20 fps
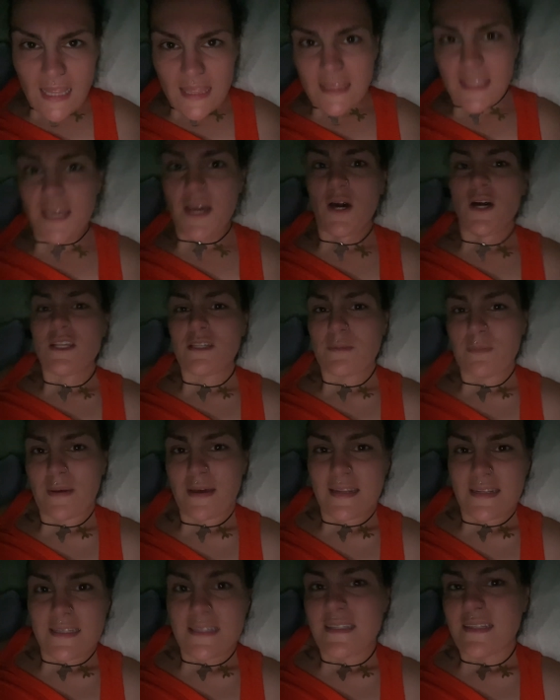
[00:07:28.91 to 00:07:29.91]
The
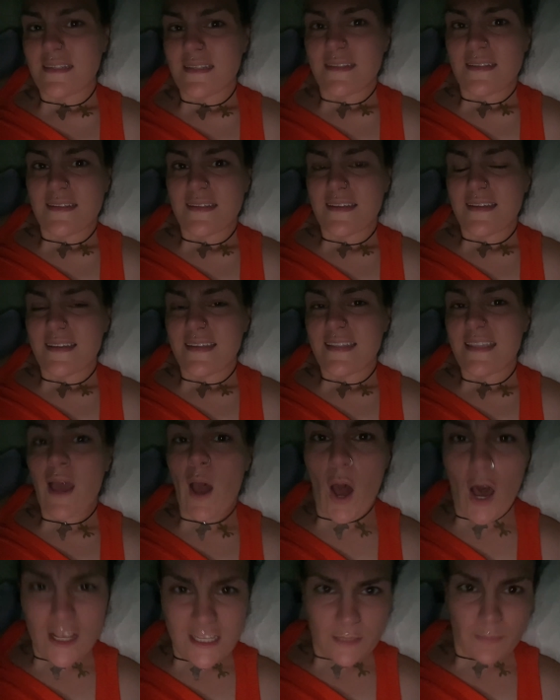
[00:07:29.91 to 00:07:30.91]
husband, the
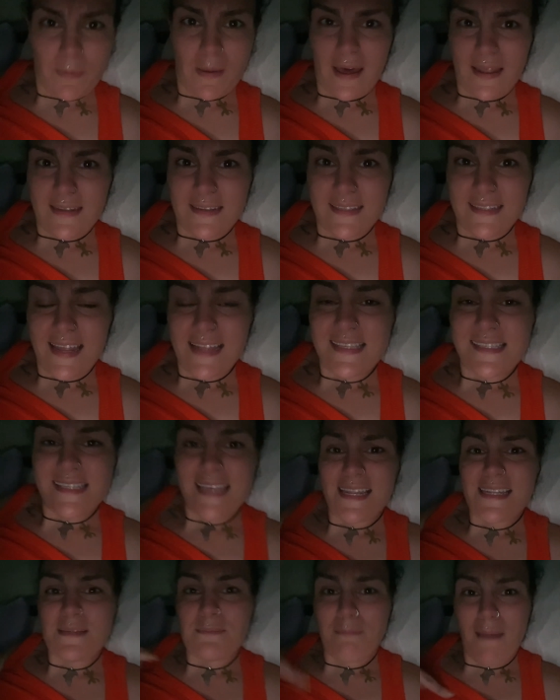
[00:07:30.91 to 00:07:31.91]
husband that
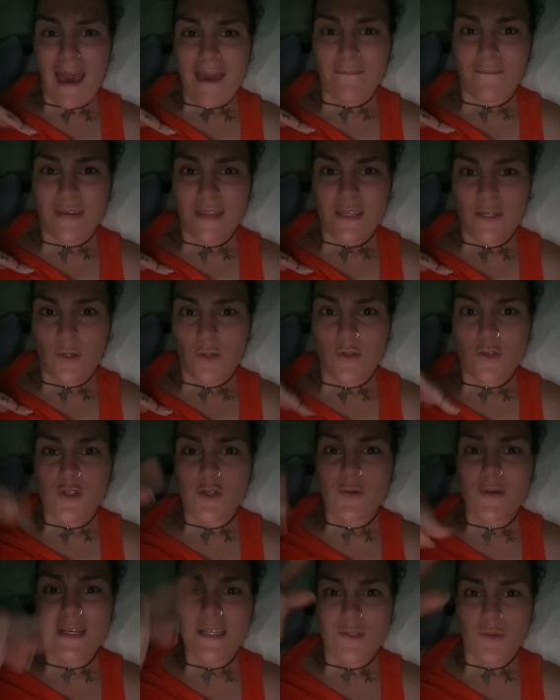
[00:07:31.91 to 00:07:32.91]
sent my video
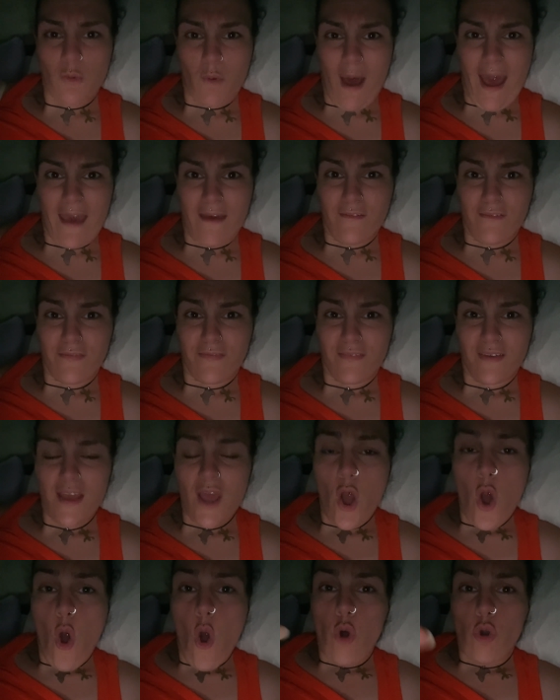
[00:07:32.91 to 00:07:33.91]
to his wife,
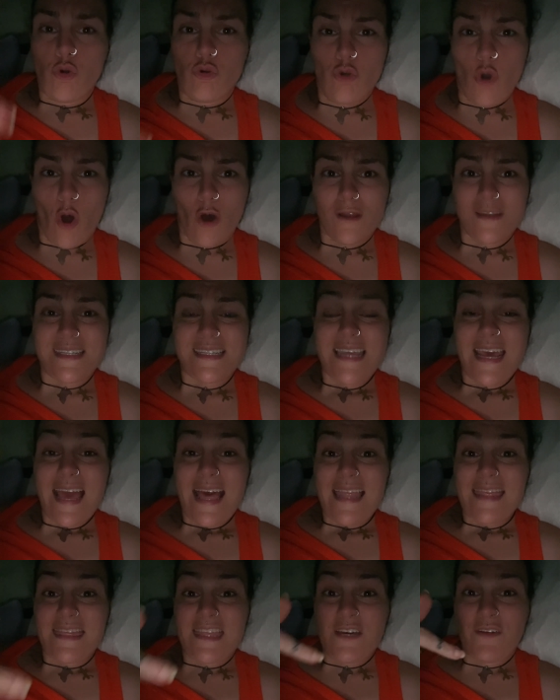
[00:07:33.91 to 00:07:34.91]
wrote
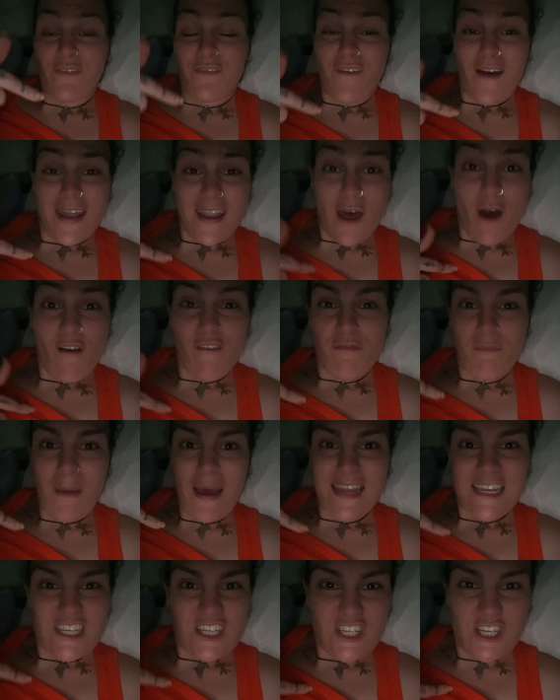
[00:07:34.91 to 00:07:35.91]
the father of
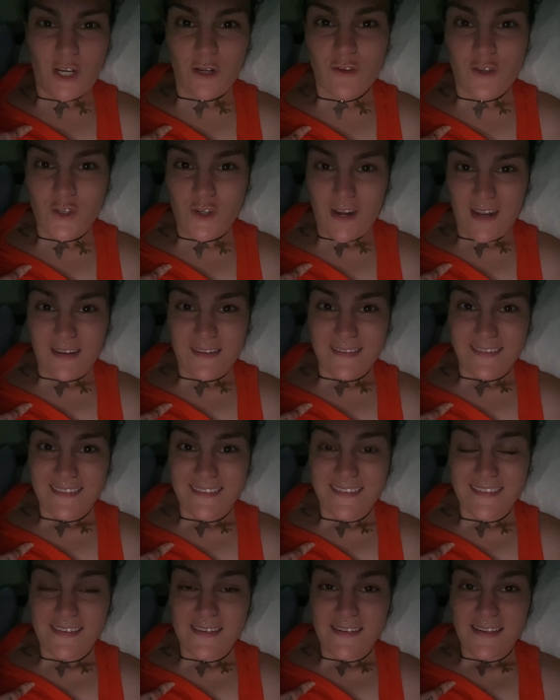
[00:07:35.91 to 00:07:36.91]
my children
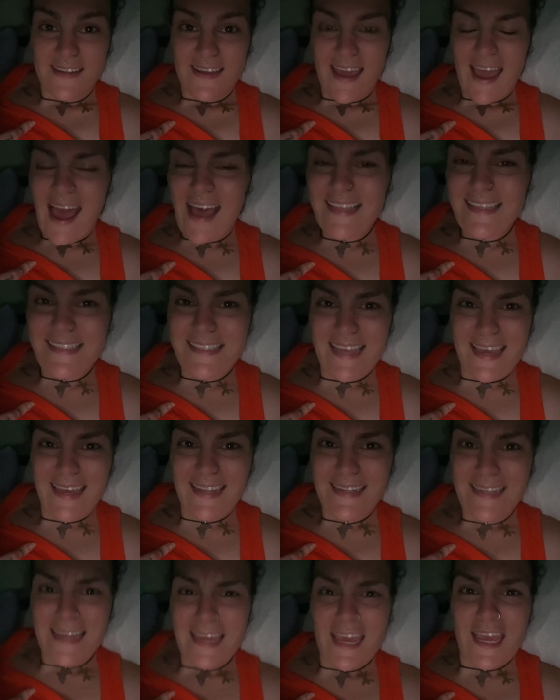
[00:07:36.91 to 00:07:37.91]
and
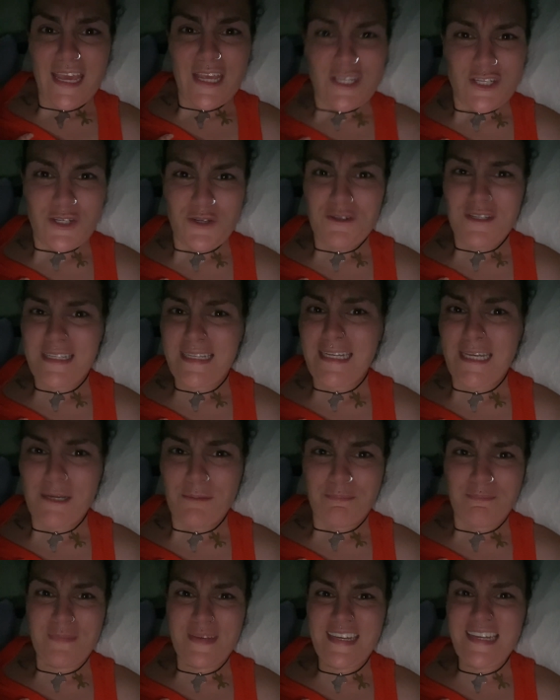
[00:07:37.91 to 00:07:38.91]
said he should
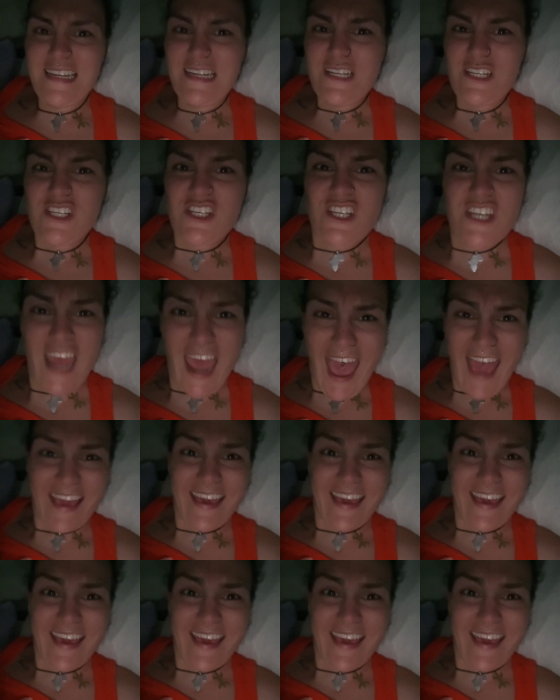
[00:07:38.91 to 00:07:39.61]
keep me in check.